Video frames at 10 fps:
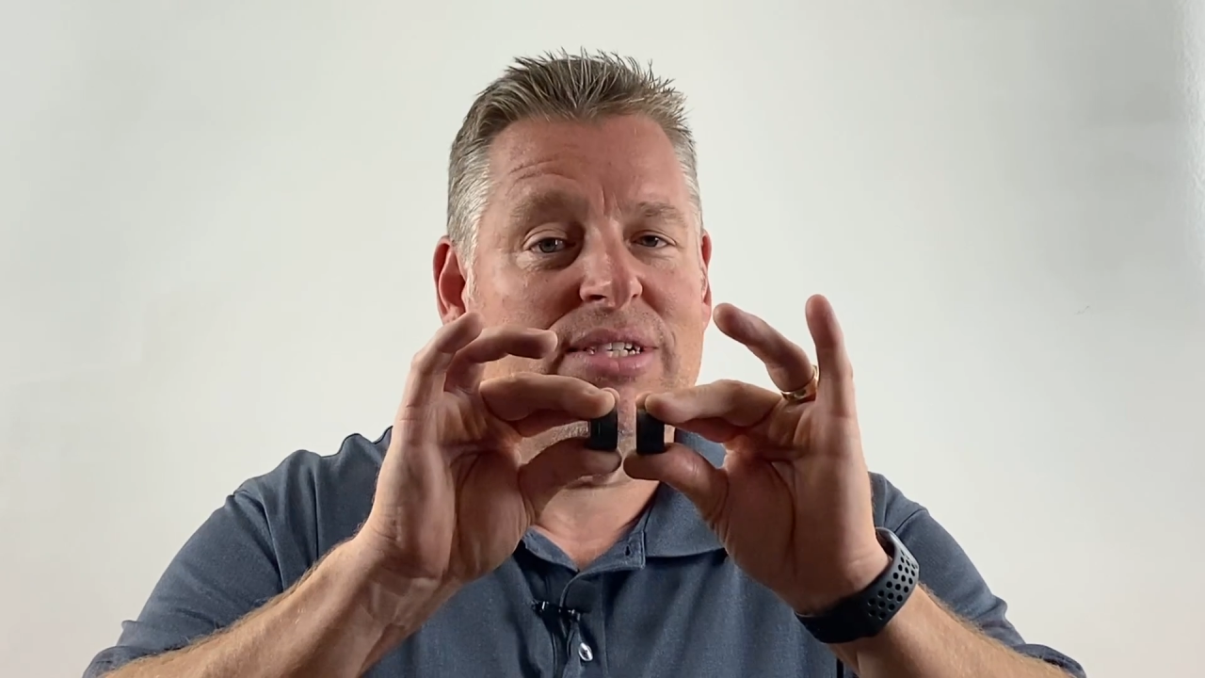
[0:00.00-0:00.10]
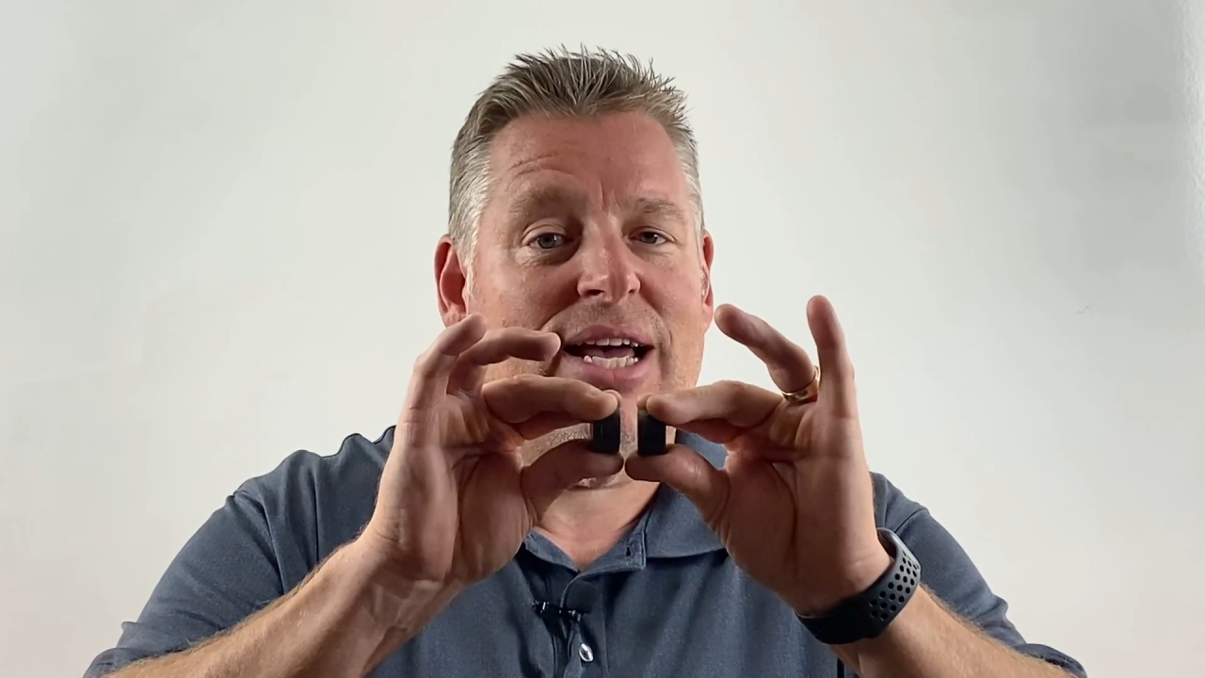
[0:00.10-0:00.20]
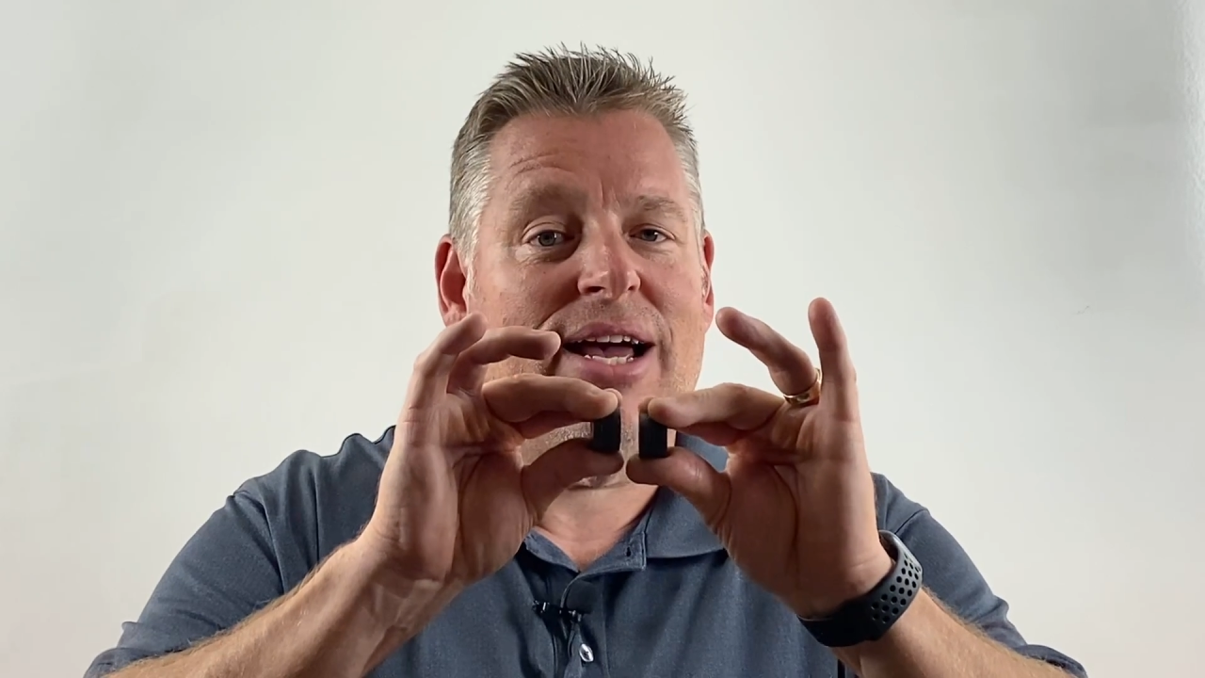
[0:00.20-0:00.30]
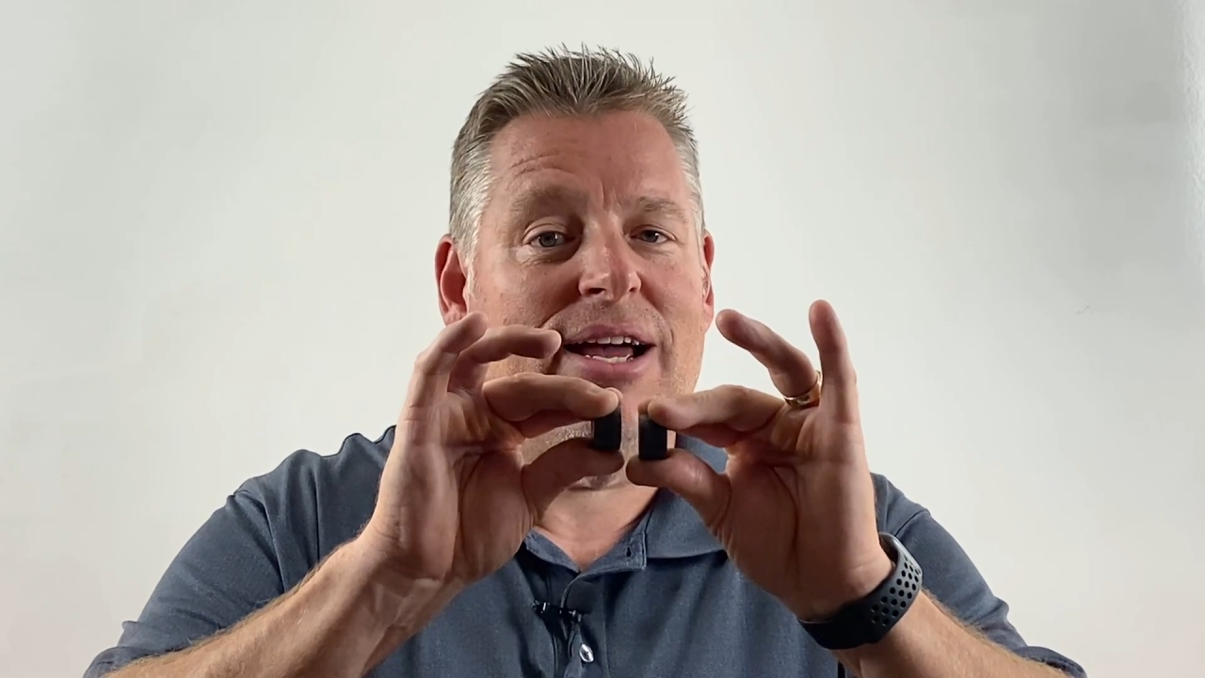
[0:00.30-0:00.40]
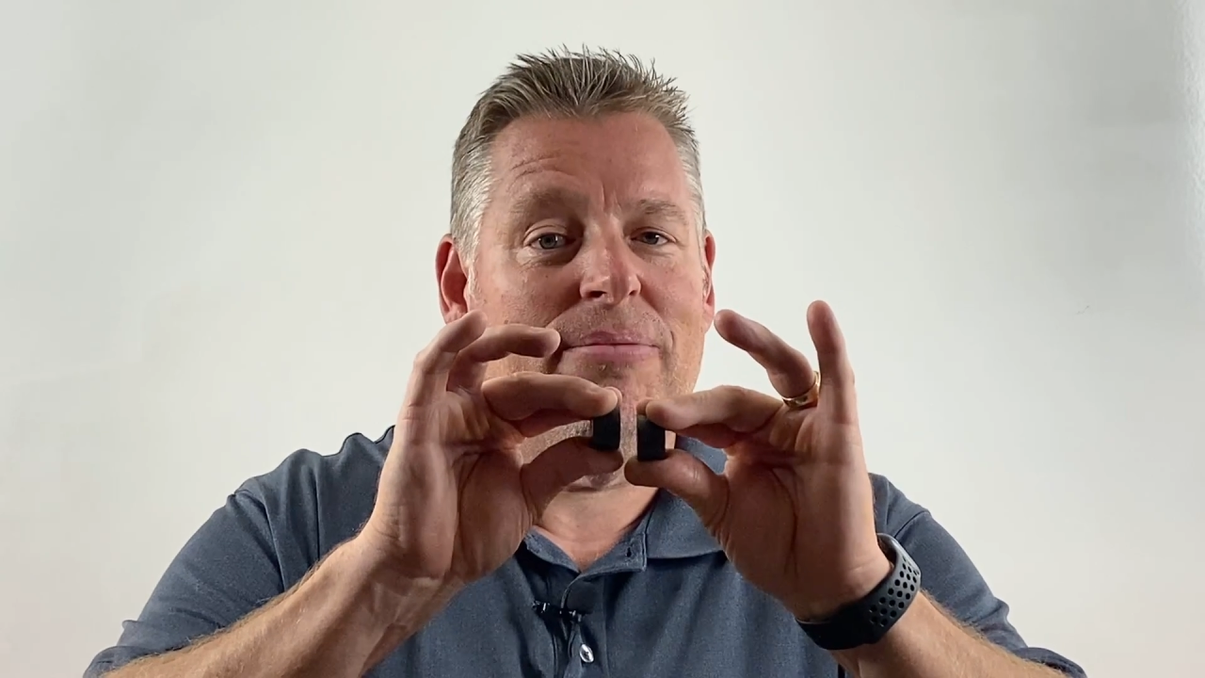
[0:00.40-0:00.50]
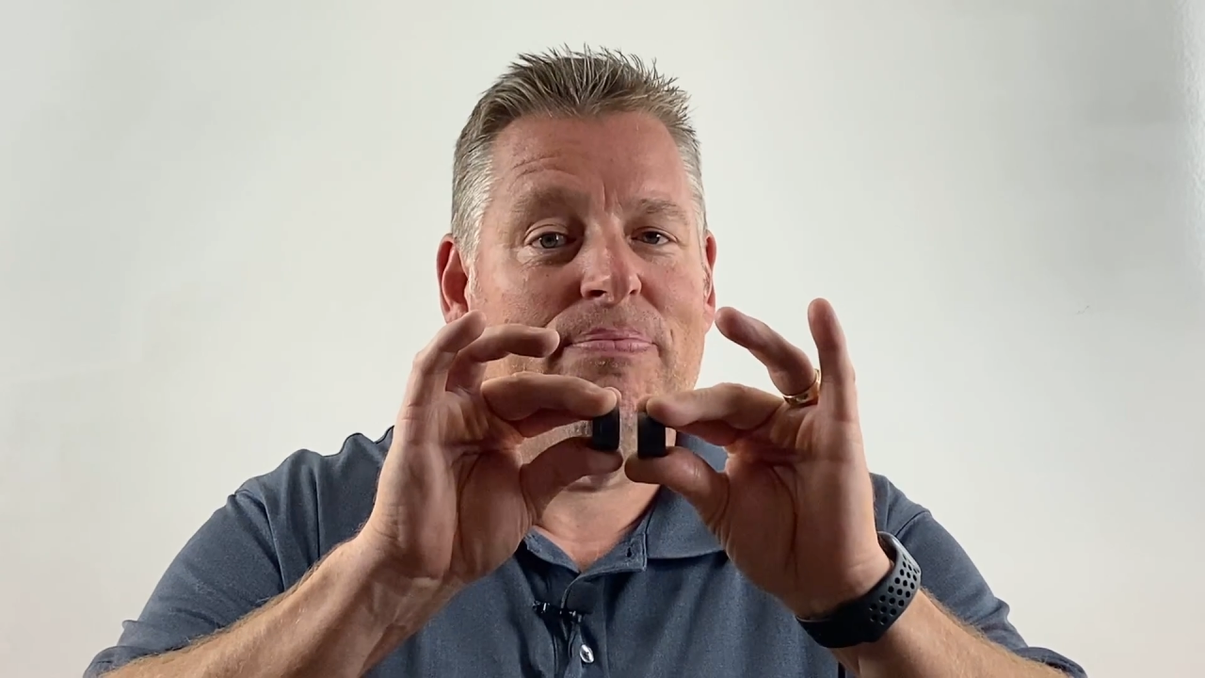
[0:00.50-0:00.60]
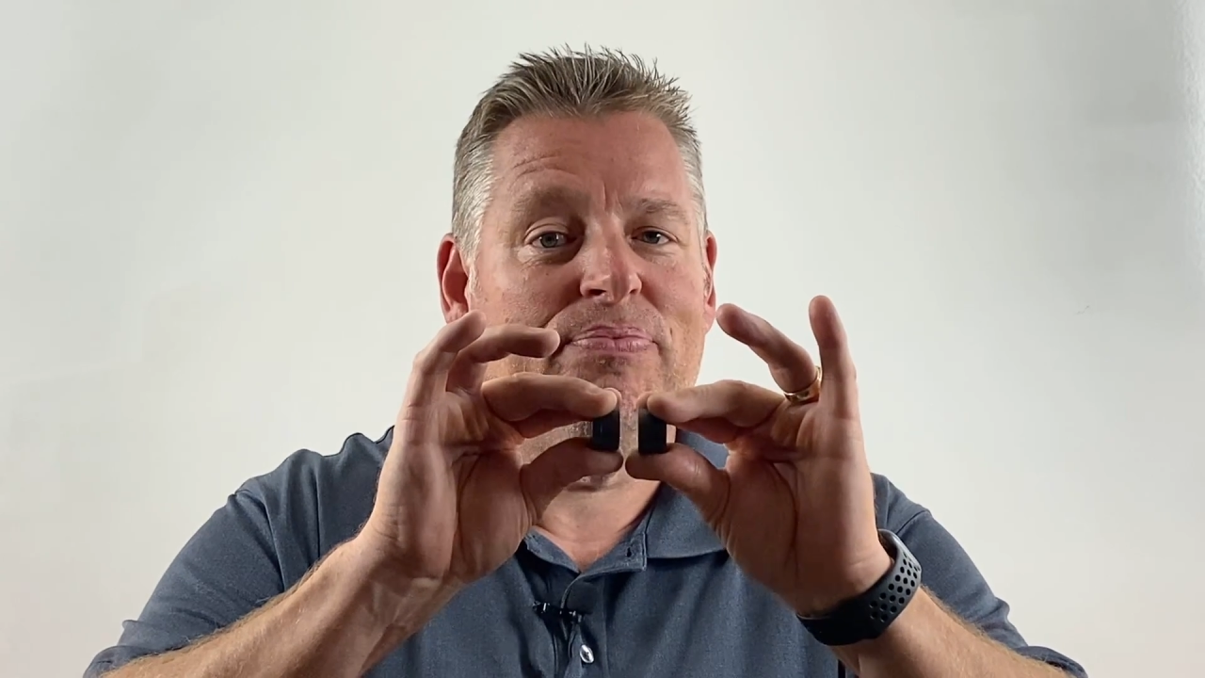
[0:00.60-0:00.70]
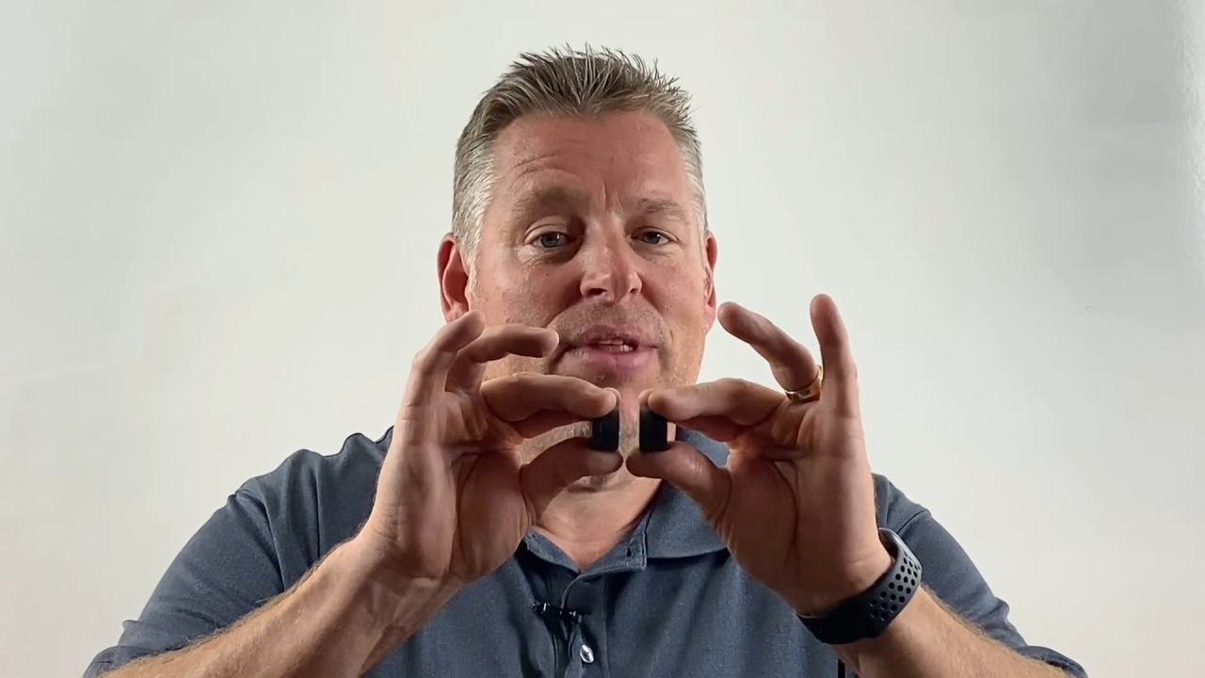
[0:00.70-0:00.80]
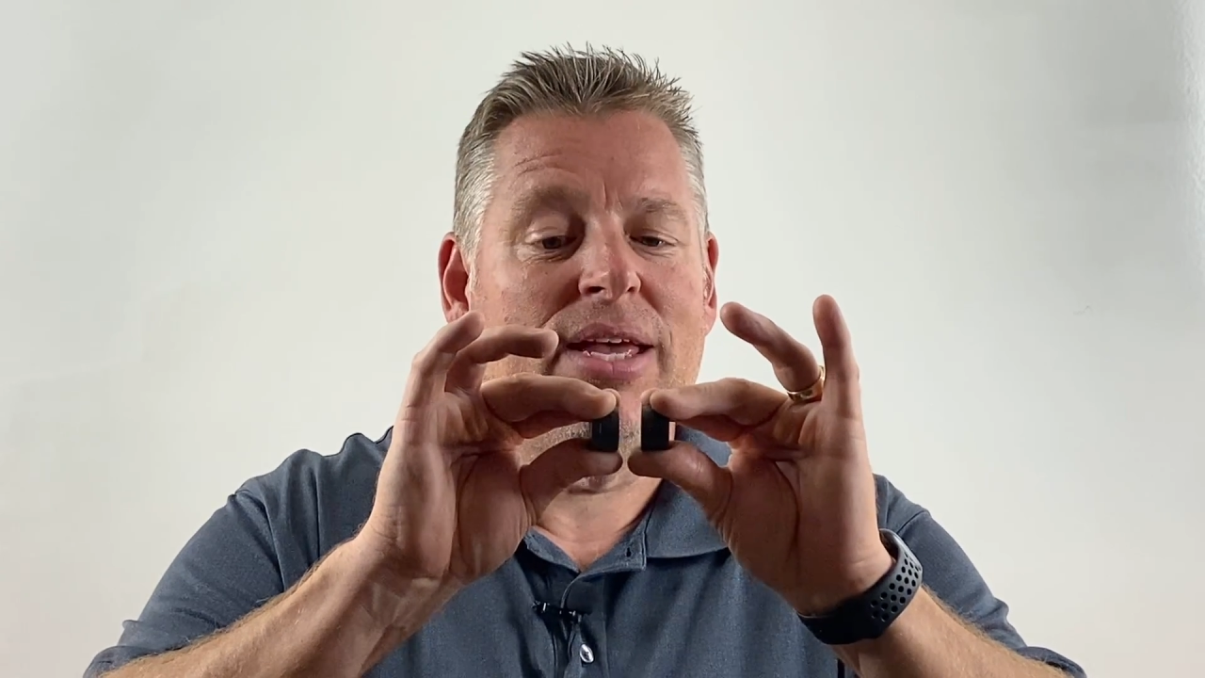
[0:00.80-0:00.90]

time.